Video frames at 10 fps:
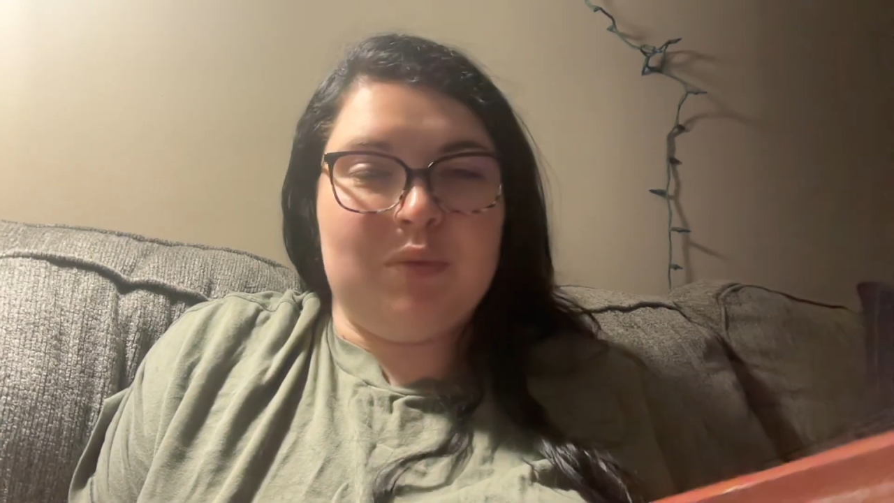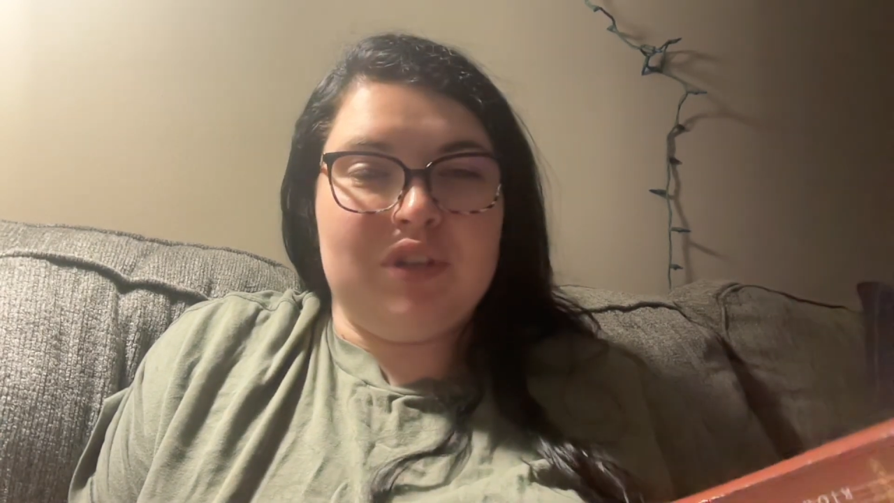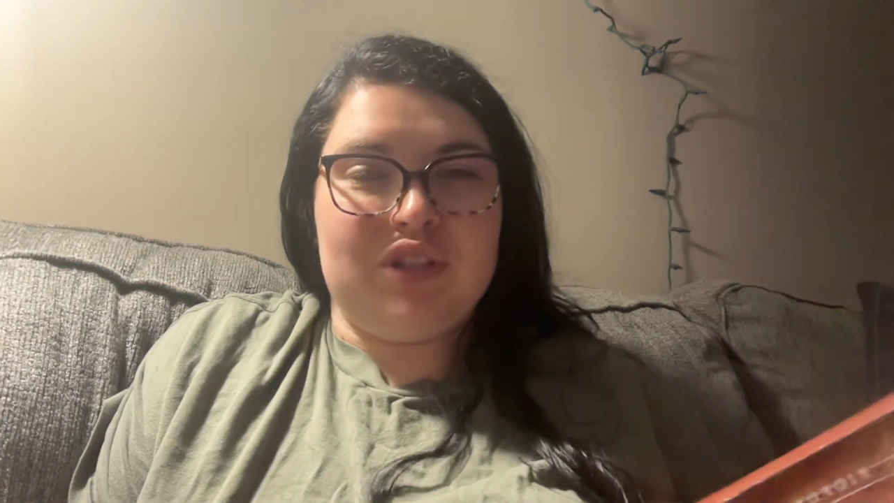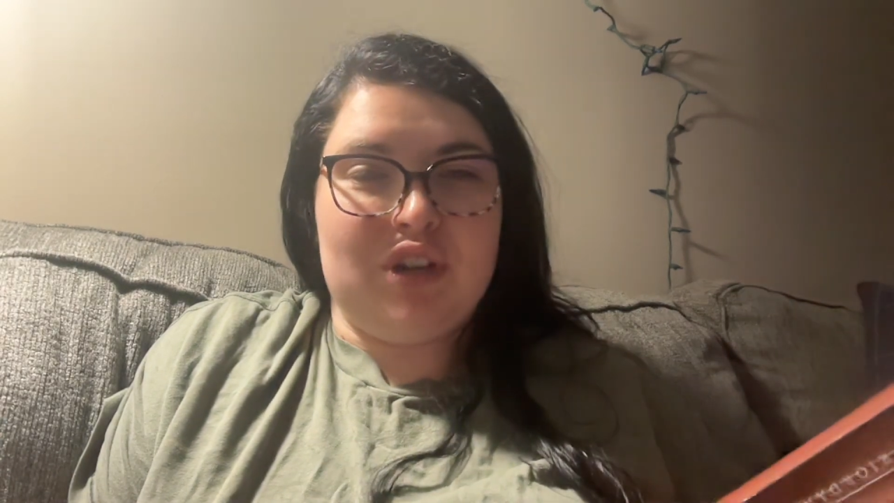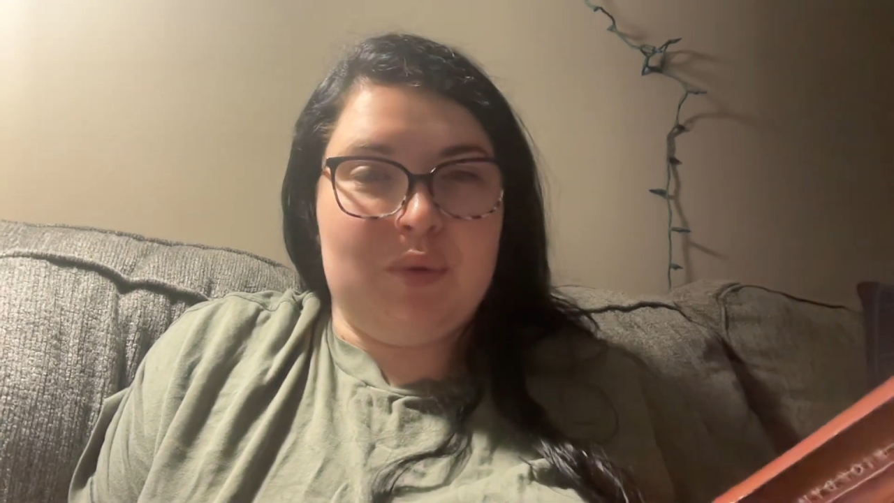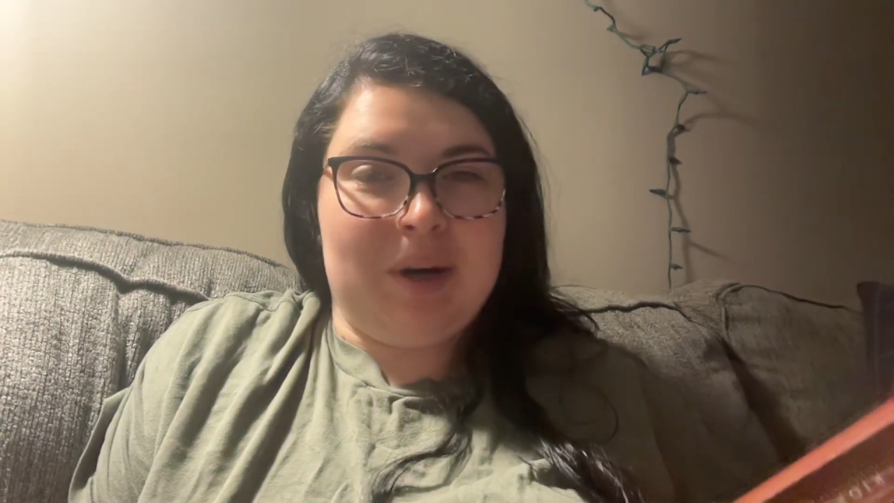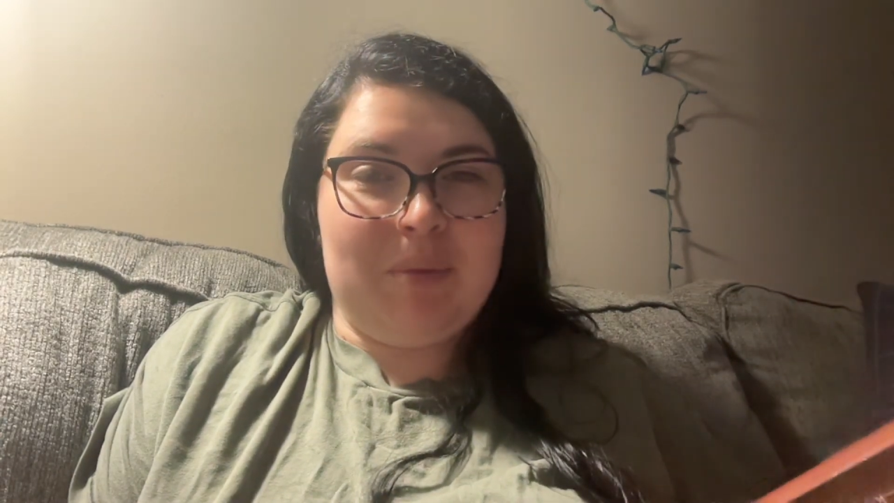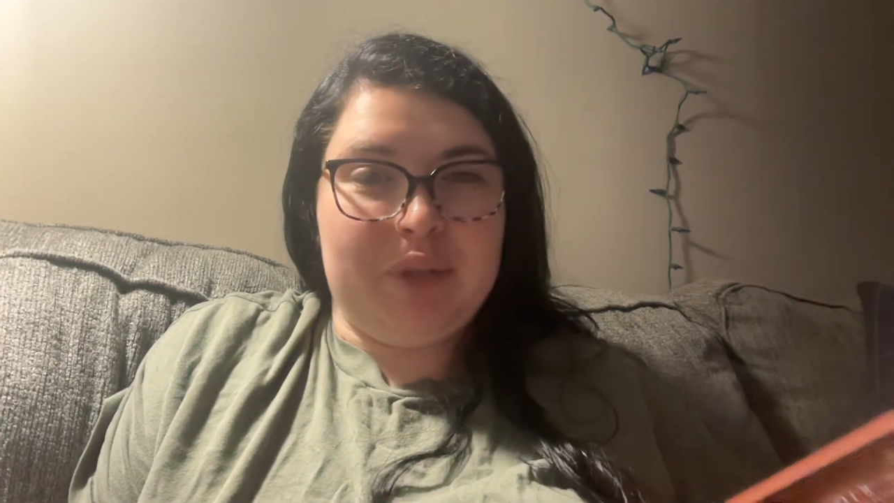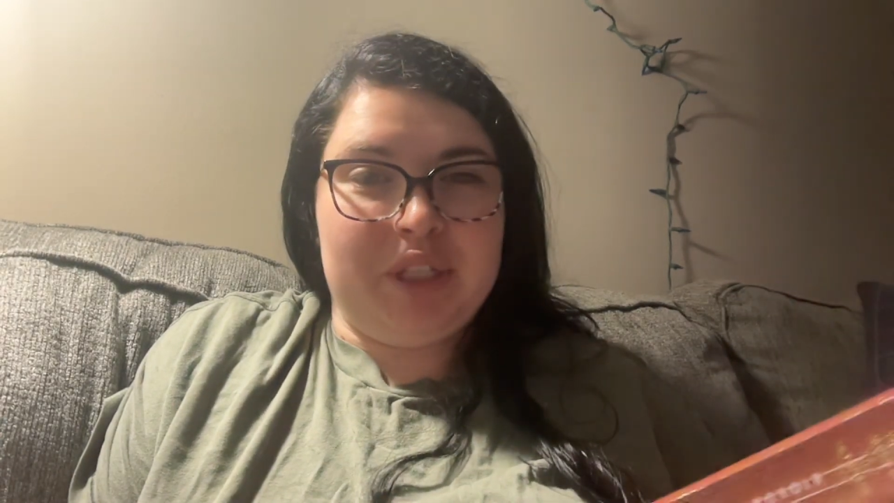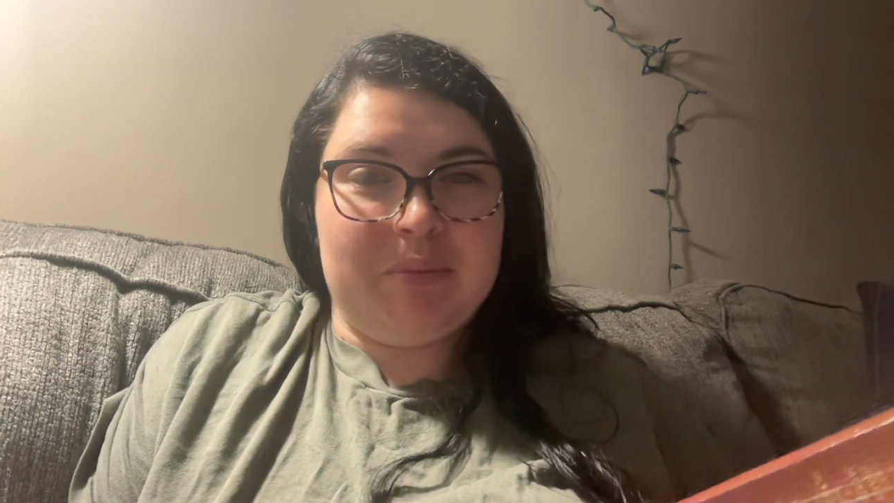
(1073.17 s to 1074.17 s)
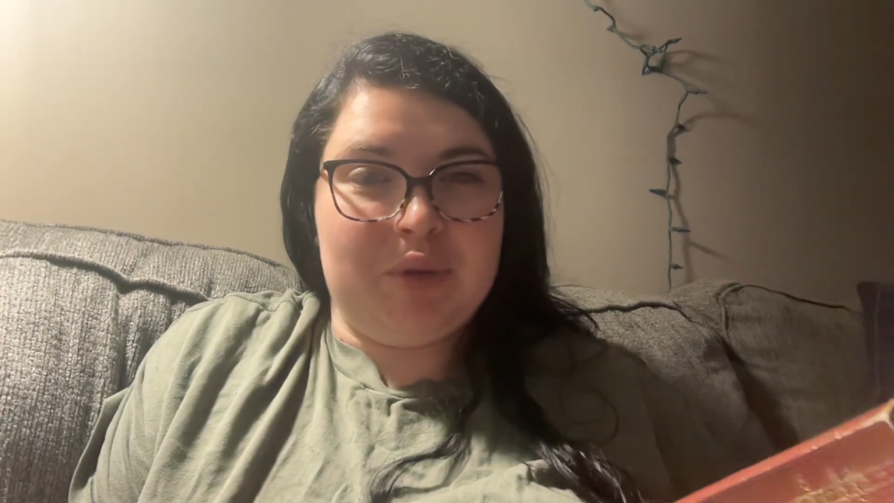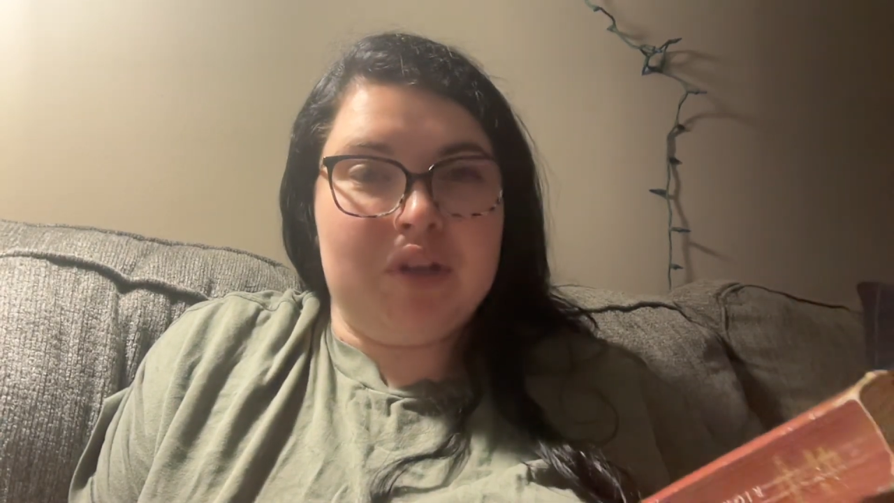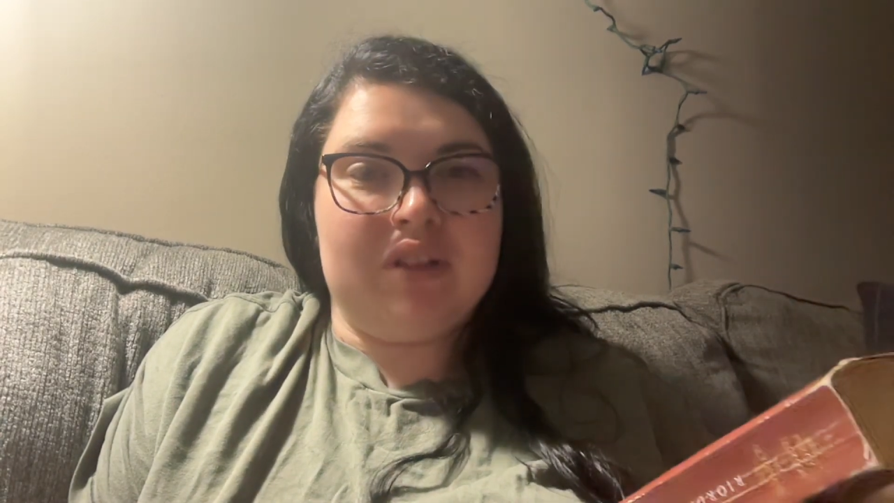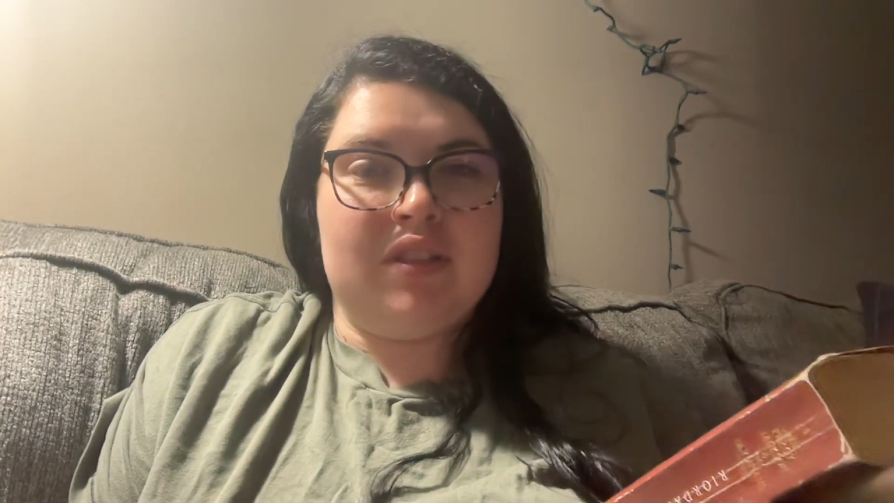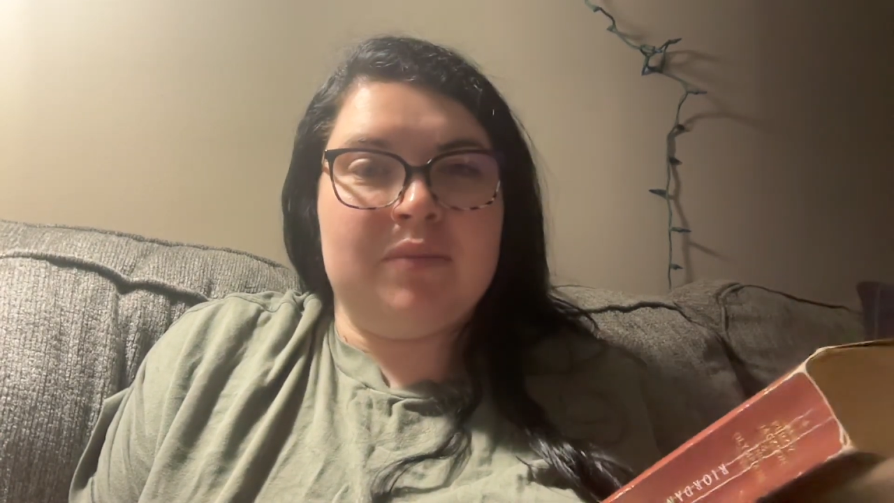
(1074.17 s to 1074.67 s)
which, you know, when I bought these
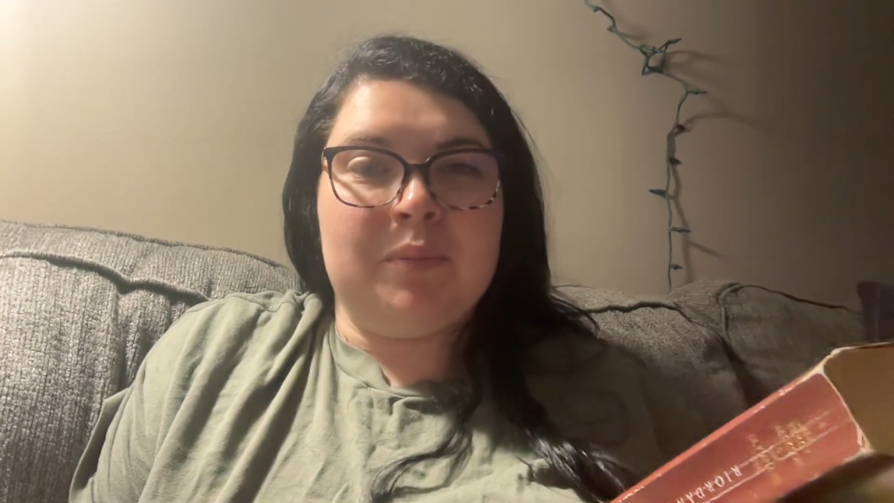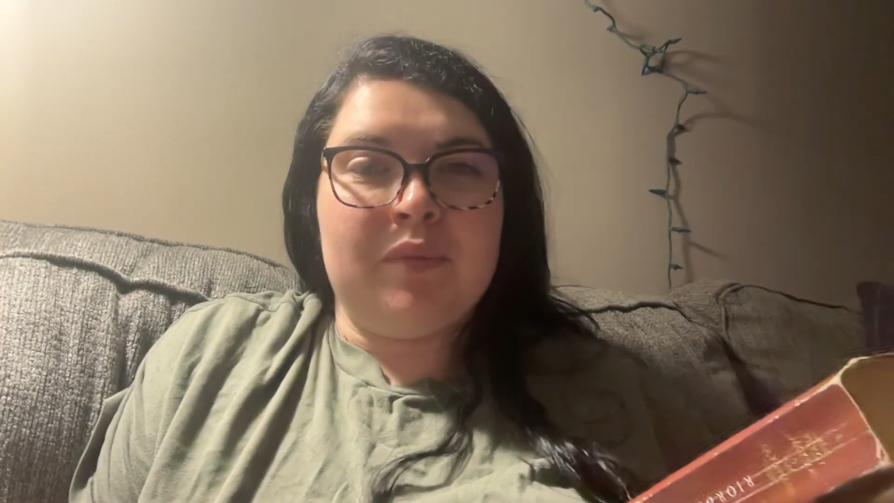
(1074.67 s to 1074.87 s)
books